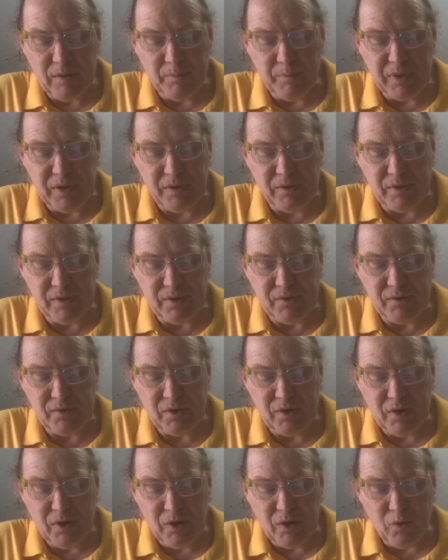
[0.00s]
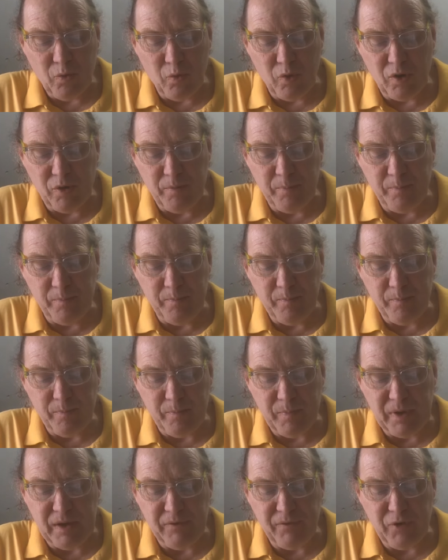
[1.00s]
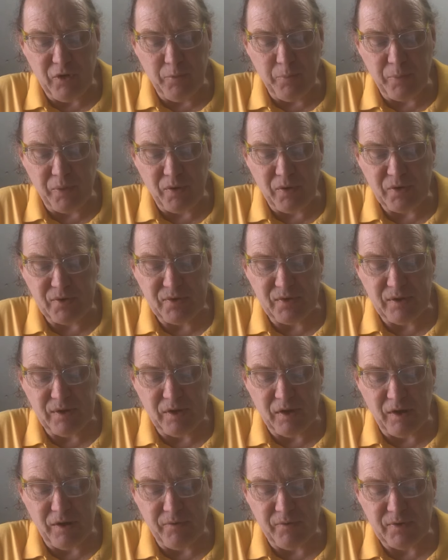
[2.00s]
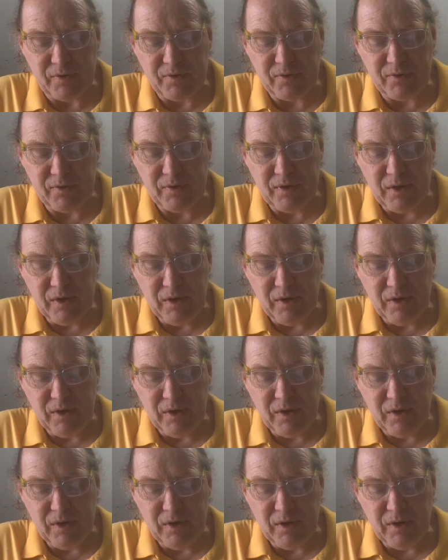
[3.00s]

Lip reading: pillage were but a few perks of the office.